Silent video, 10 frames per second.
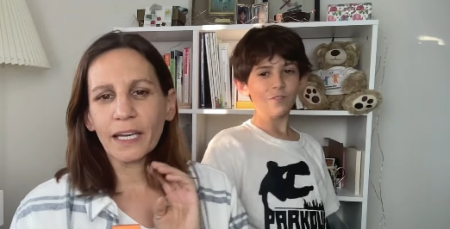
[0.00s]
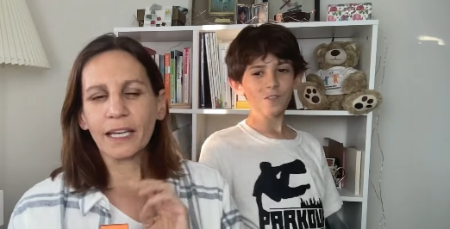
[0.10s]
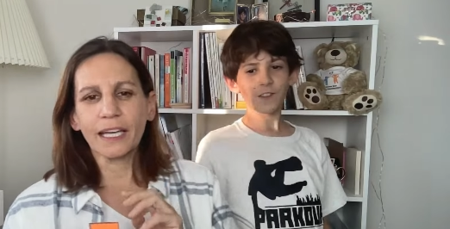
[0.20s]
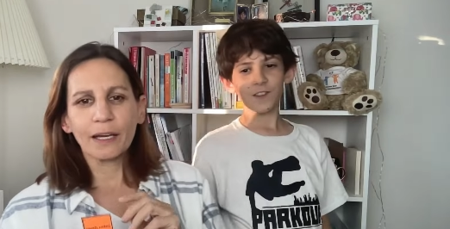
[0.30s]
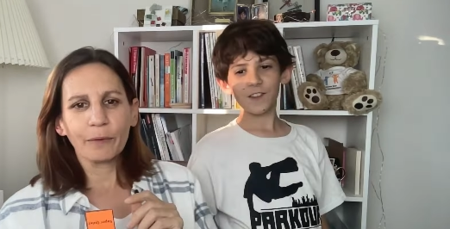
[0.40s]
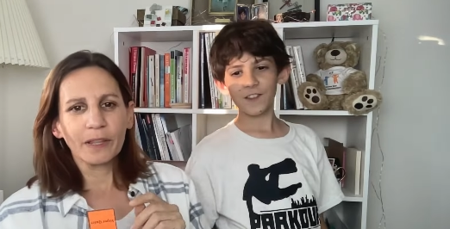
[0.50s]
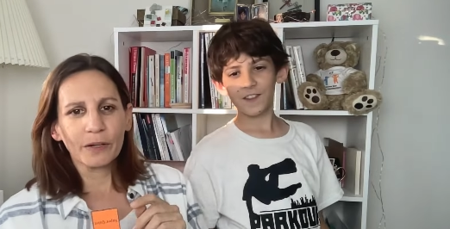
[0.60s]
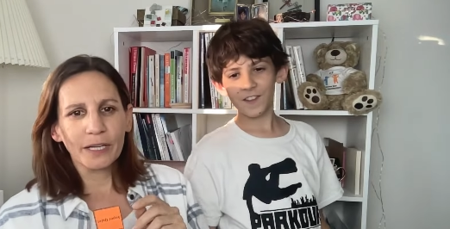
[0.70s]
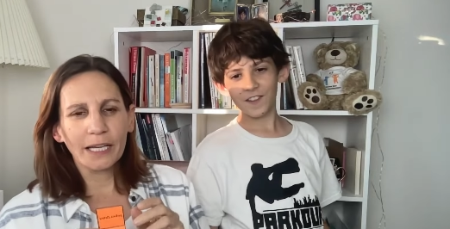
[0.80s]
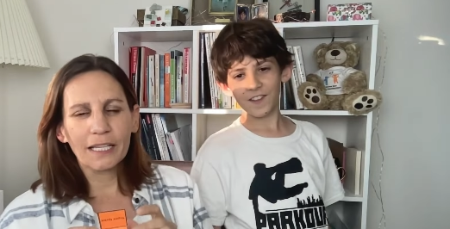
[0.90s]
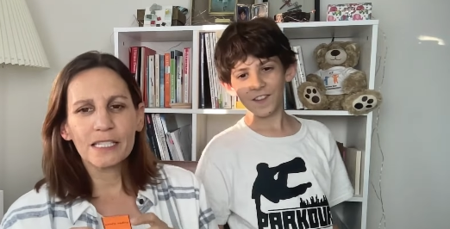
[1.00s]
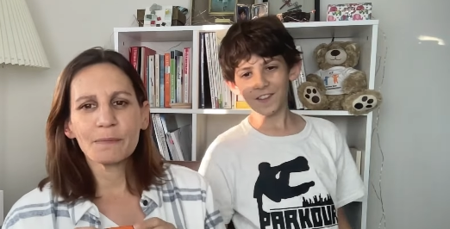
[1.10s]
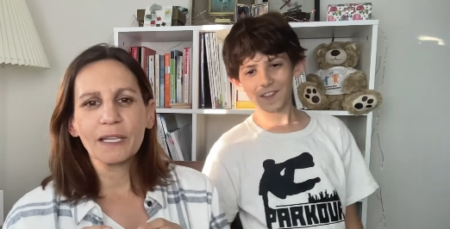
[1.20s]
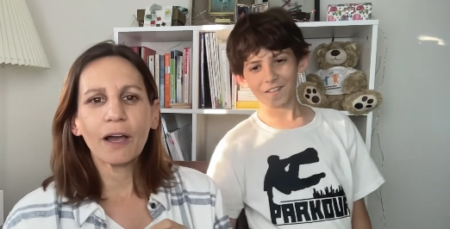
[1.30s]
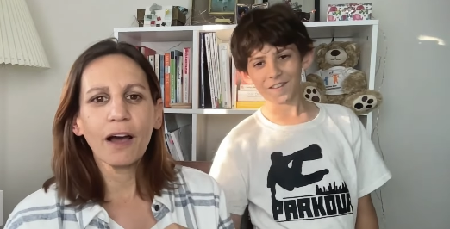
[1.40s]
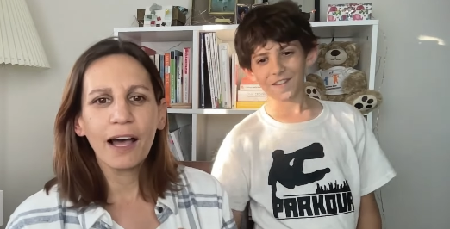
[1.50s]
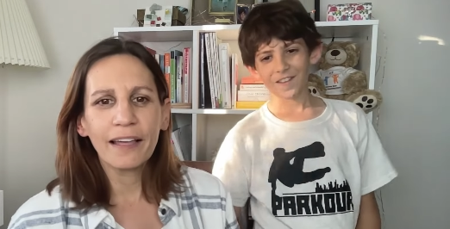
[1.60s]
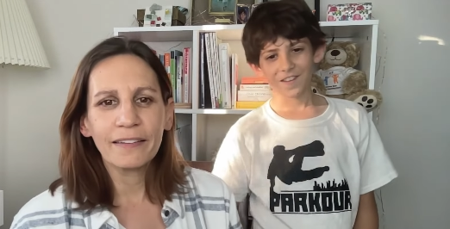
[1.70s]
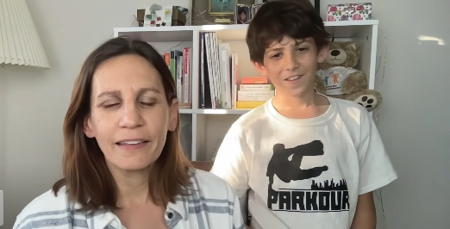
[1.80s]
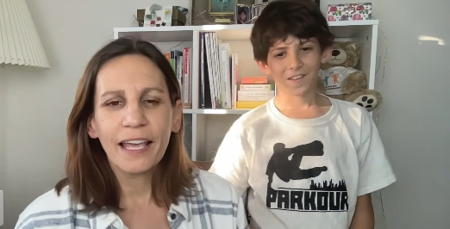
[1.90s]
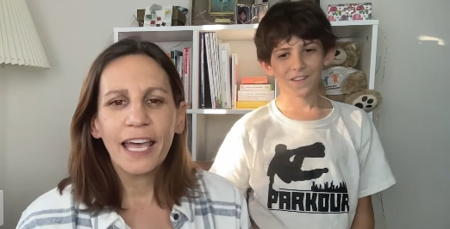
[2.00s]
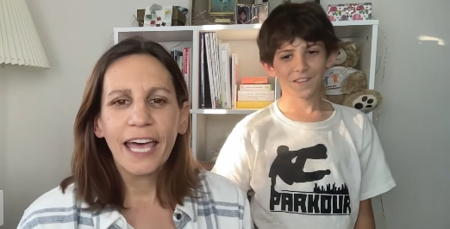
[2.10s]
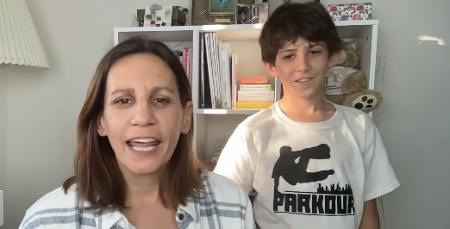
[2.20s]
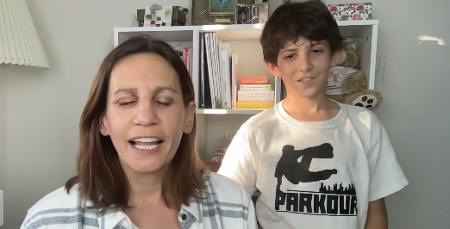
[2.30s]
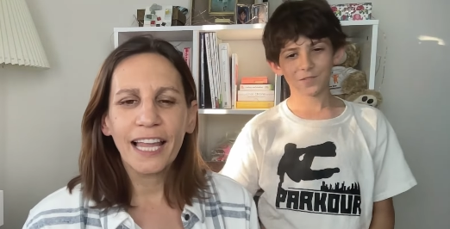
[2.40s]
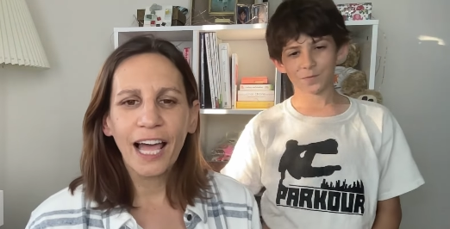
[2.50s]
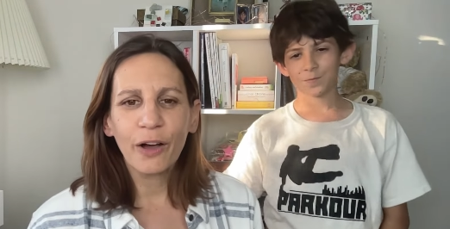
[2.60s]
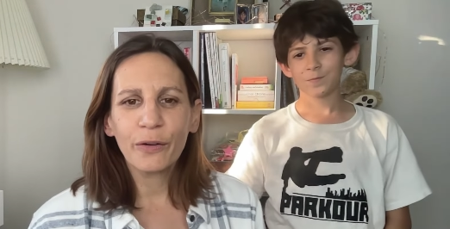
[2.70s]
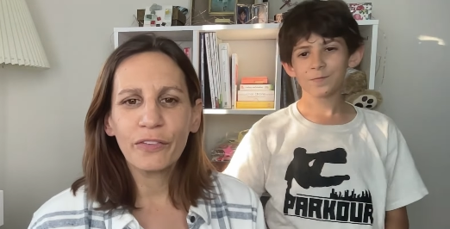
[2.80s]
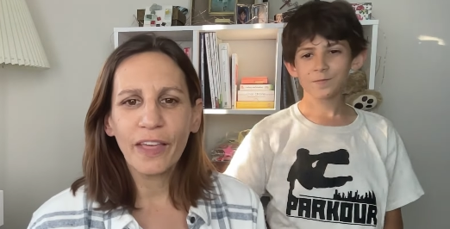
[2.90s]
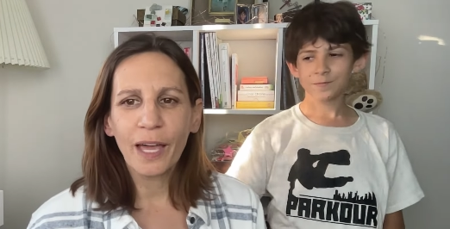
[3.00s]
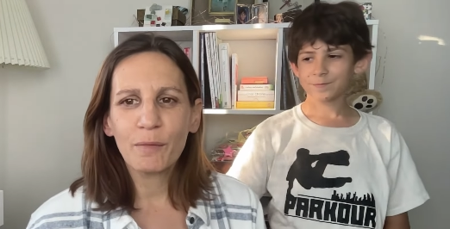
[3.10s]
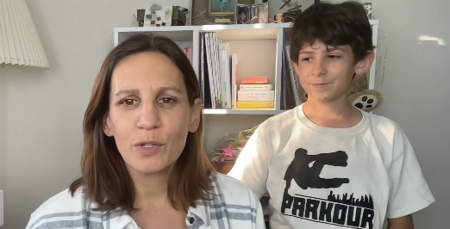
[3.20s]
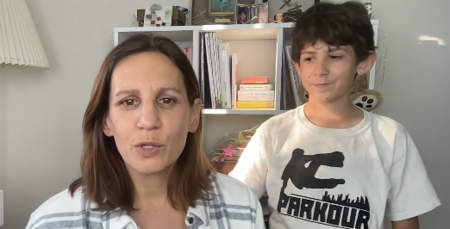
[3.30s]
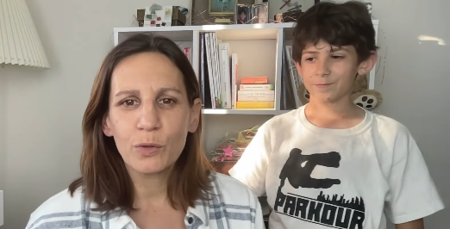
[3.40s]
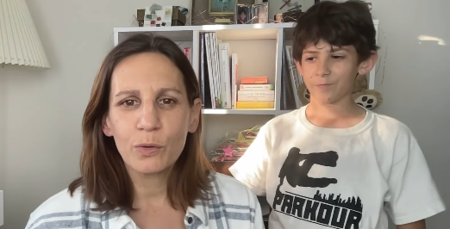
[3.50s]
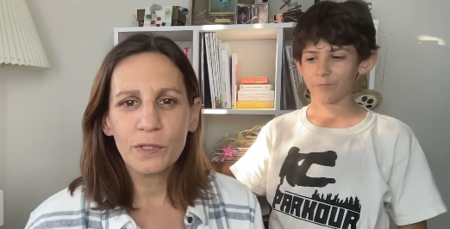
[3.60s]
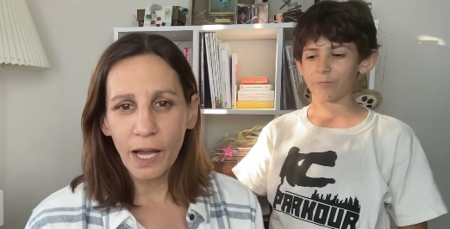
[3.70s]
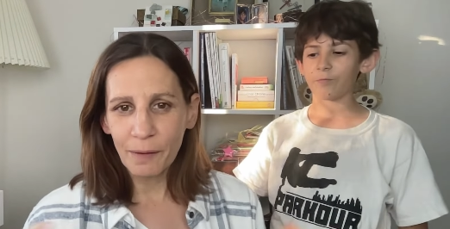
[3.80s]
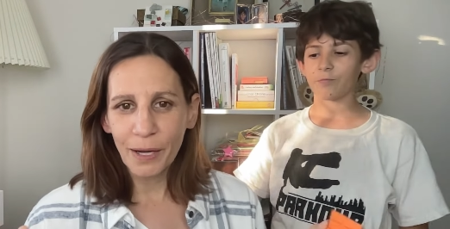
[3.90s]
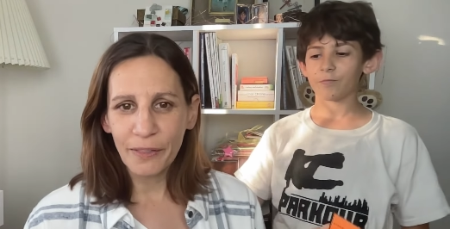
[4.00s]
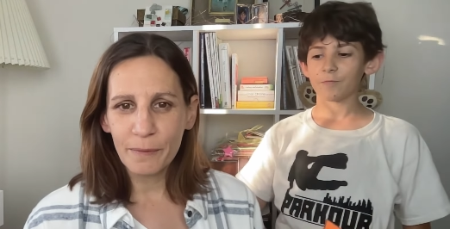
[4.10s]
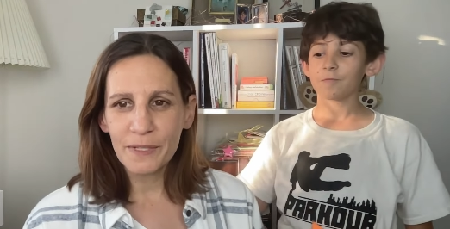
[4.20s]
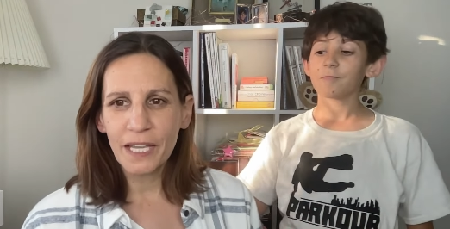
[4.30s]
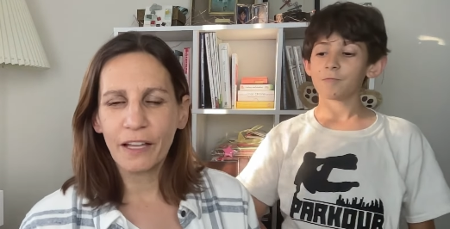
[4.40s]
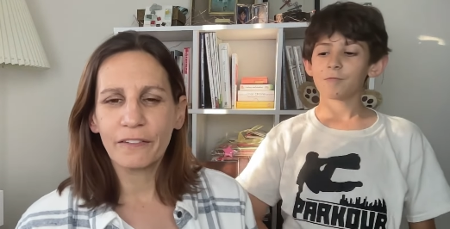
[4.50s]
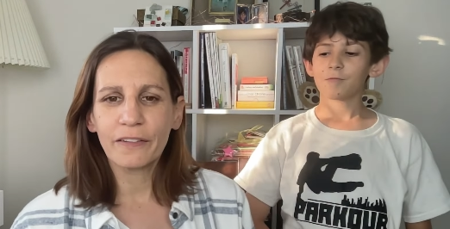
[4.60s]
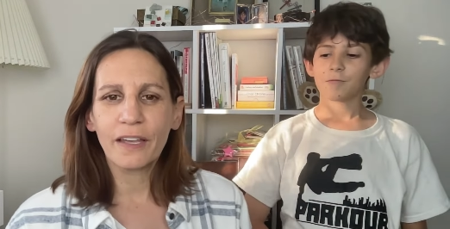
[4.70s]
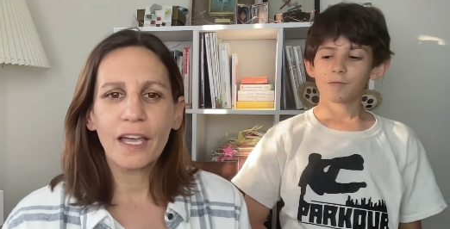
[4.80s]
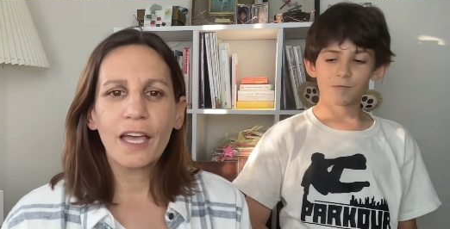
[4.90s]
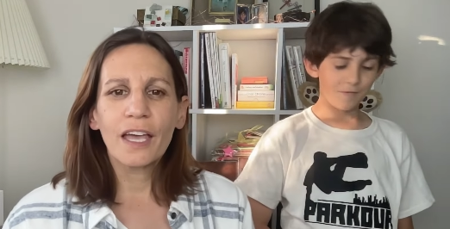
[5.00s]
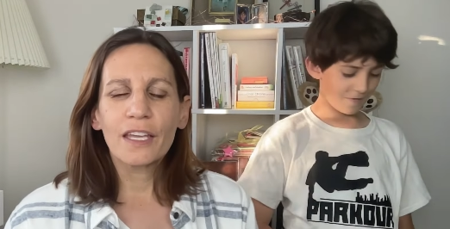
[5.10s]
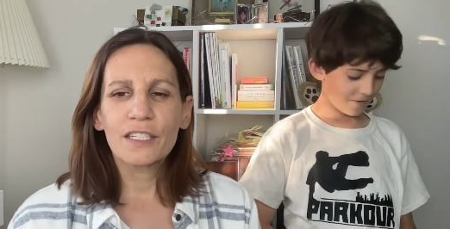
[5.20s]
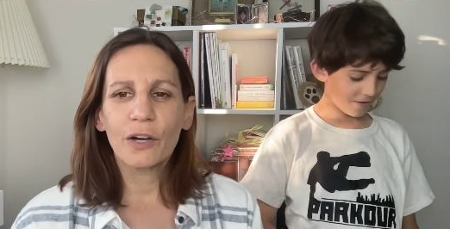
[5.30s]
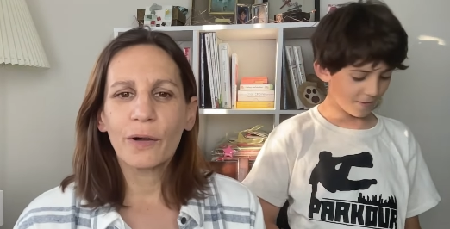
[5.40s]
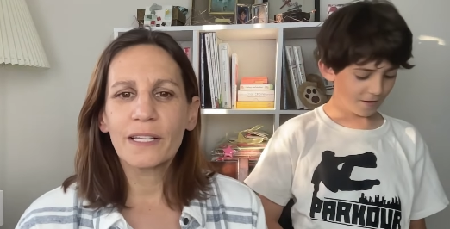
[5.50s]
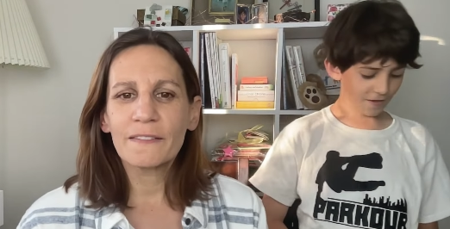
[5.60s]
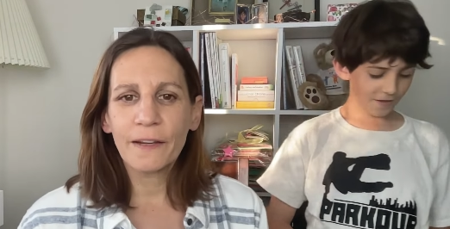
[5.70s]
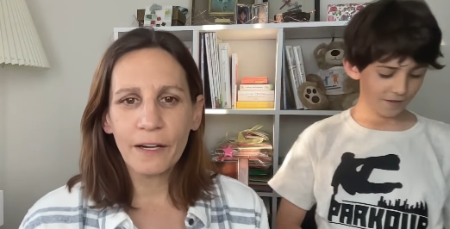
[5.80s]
Speaker 1: hit with your kids because it allows them to talk about themselves. So it's very,